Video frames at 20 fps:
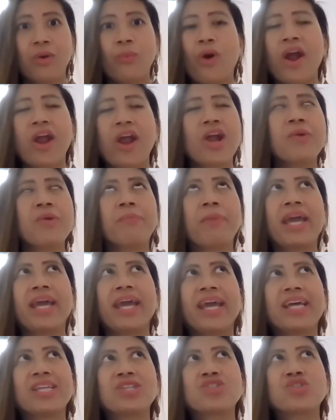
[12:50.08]
Why are you
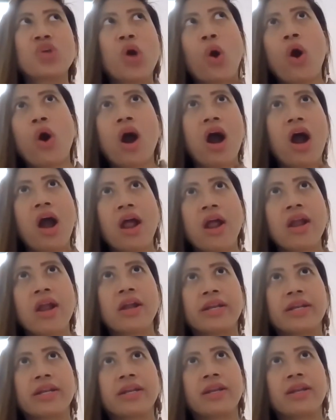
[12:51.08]
making it so
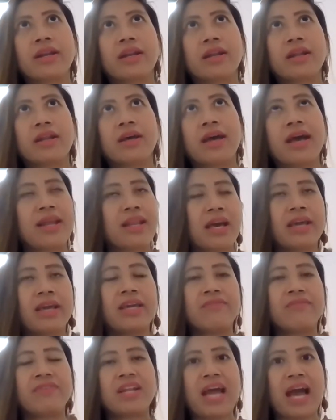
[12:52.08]
hard? And I
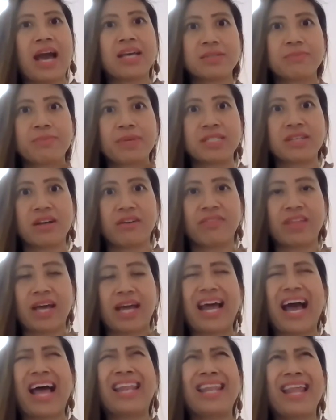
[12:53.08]
even ask myself
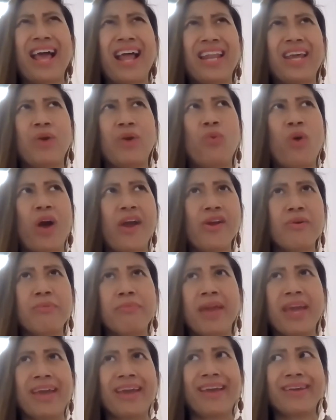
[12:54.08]
that. Aleli, why are you making
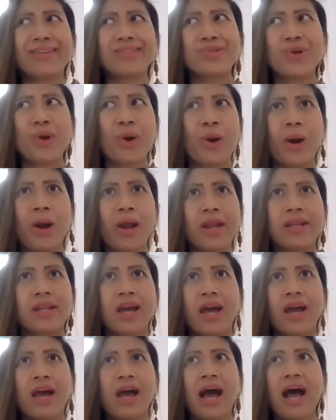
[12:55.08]
it so hard?
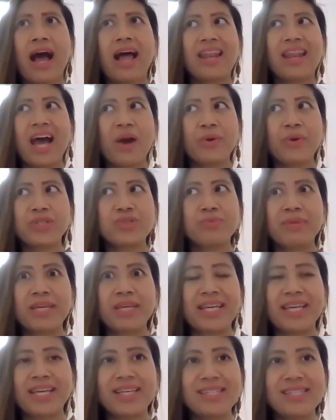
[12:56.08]
Allow it to be
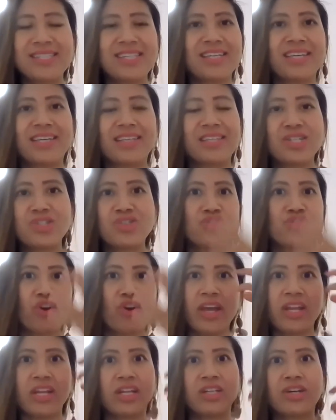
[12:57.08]
easy. Destroy
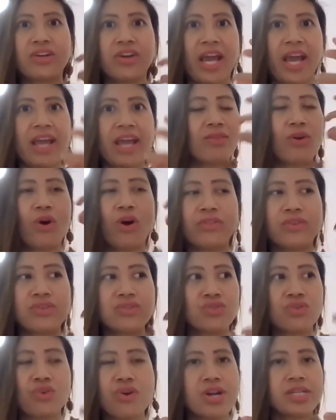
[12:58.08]
it and create all the
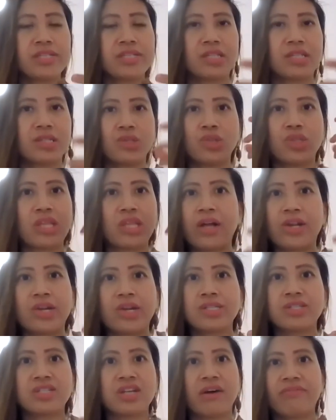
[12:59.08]
stories that you tell
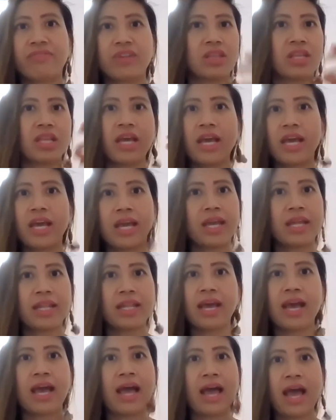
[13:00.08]
yourself that
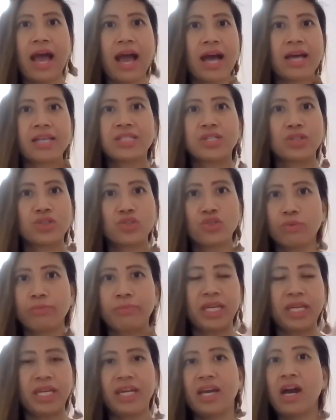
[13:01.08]
it has to
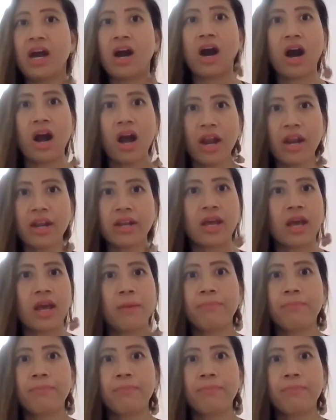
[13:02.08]
be hard.